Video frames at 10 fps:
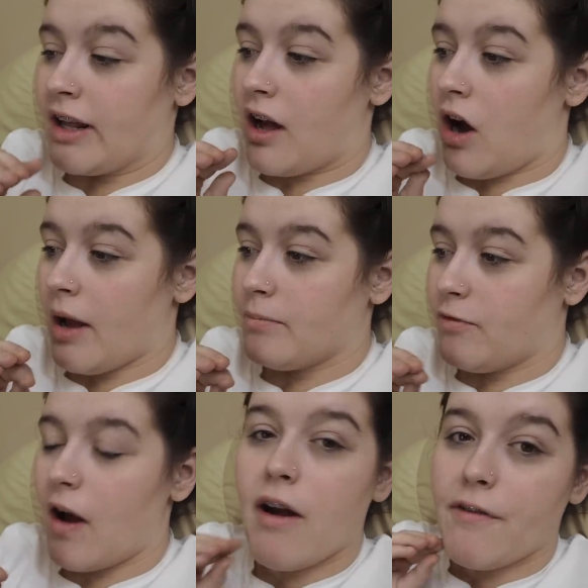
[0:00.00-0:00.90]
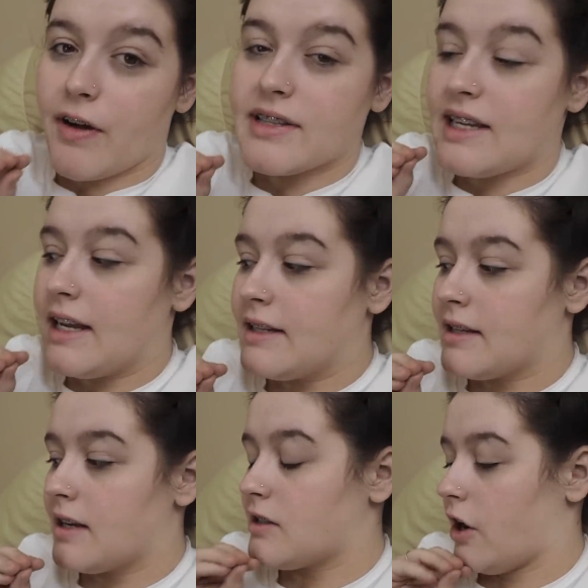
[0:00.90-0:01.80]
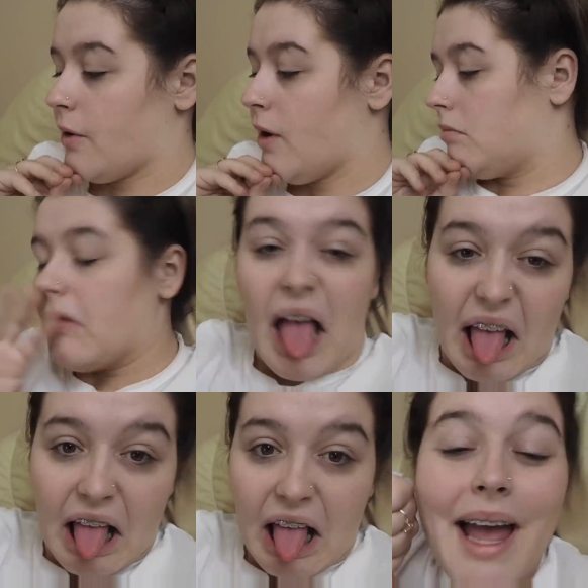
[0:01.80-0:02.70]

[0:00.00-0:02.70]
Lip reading: Like, I'm very fussy eater, so ugh.